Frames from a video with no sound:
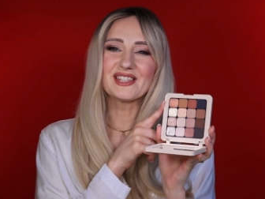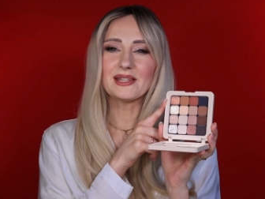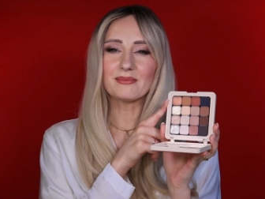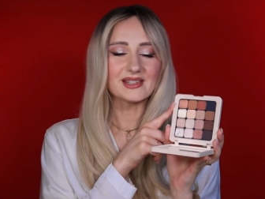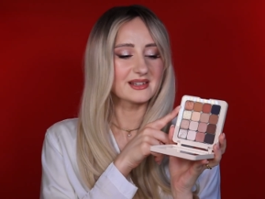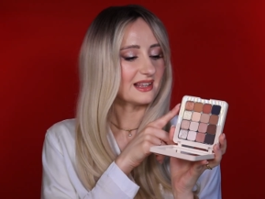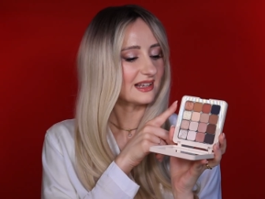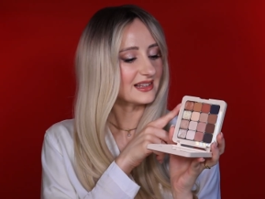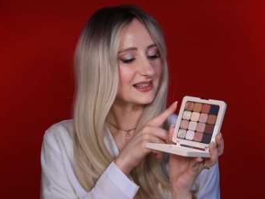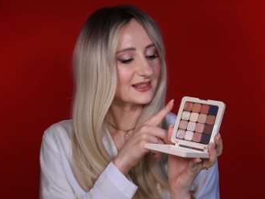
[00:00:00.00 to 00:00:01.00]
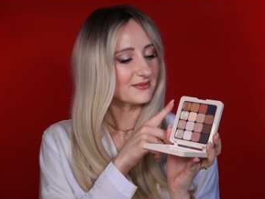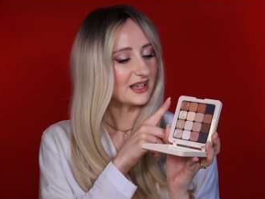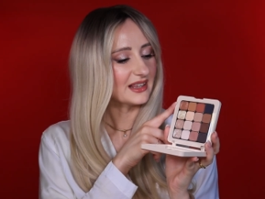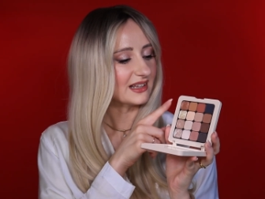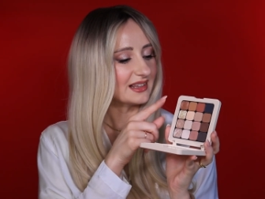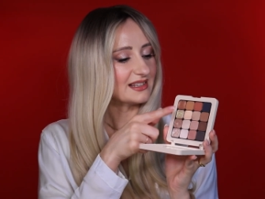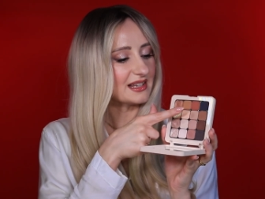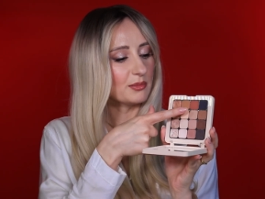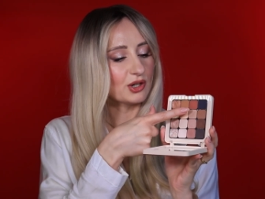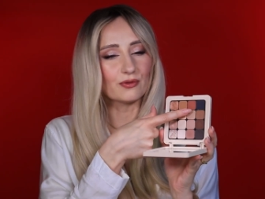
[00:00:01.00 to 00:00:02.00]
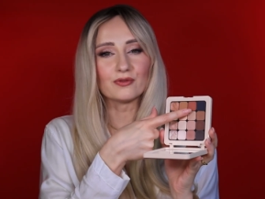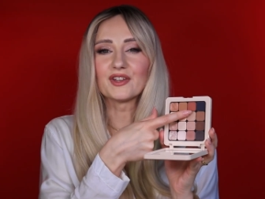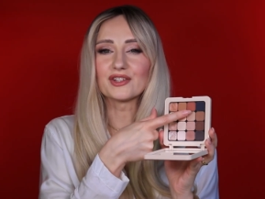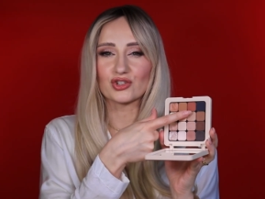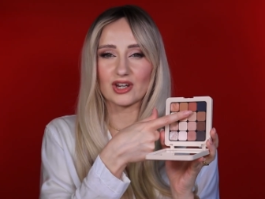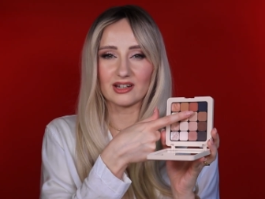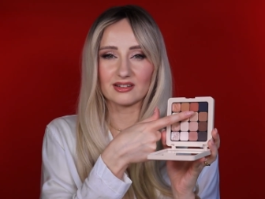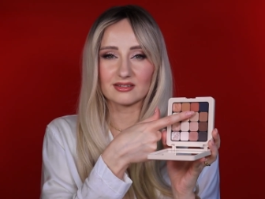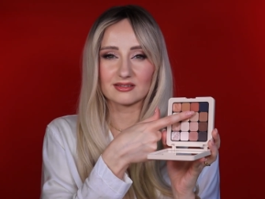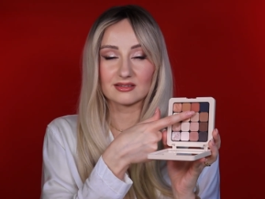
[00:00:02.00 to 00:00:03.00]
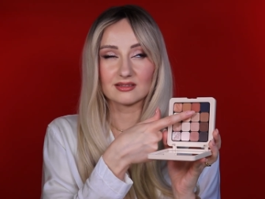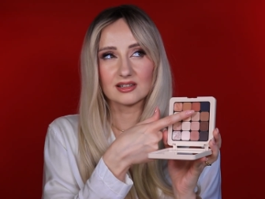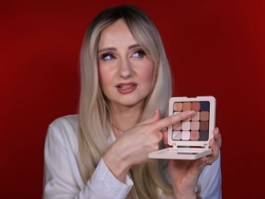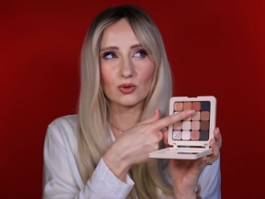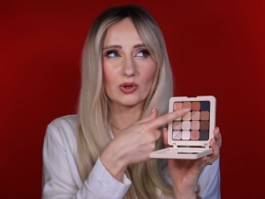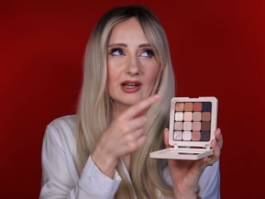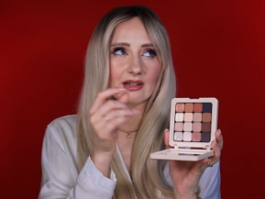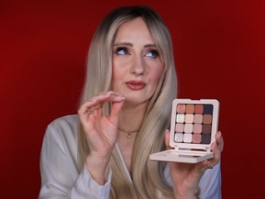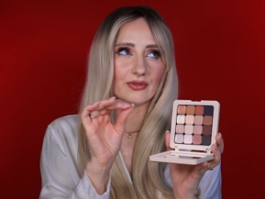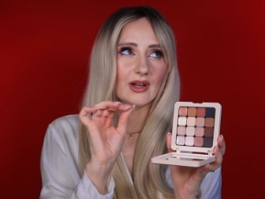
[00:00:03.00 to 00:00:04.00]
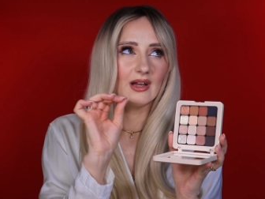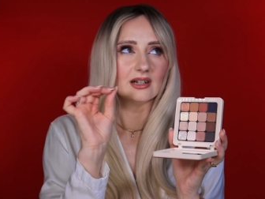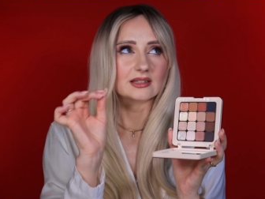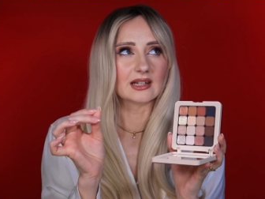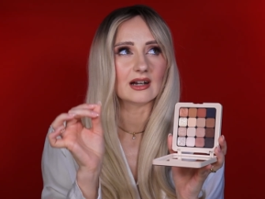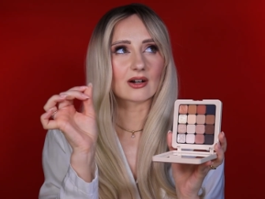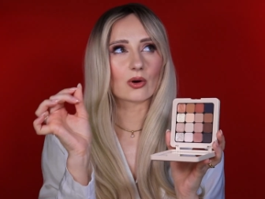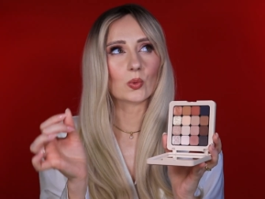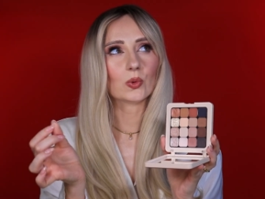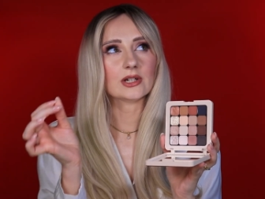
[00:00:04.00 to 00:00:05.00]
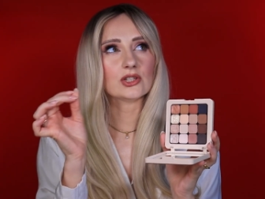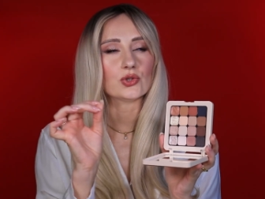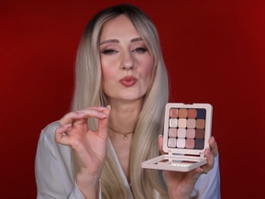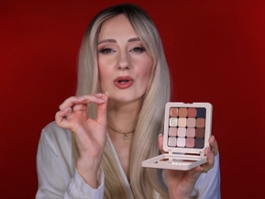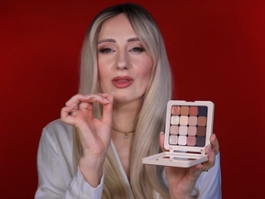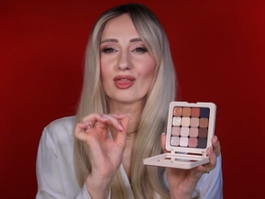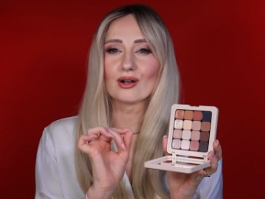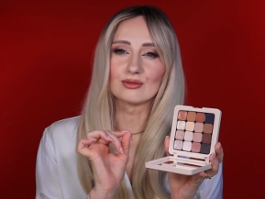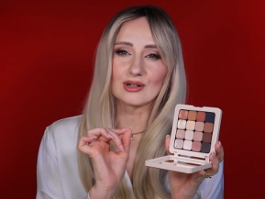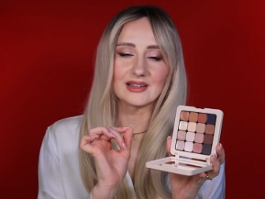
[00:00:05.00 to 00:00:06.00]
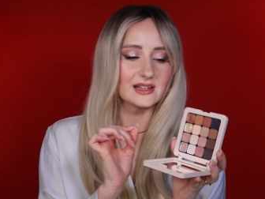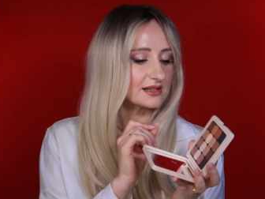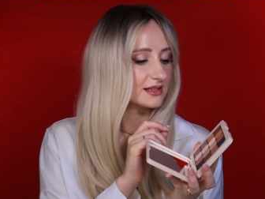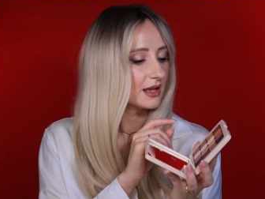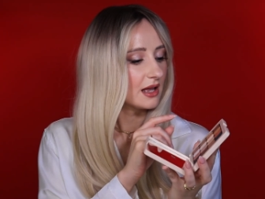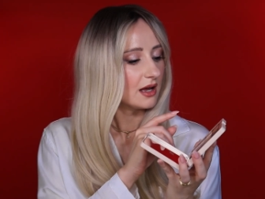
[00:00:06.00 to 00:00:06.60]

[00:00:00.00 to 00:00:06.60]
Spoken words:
seems like it contains a bit of this shade, so kind of dark orange with redness.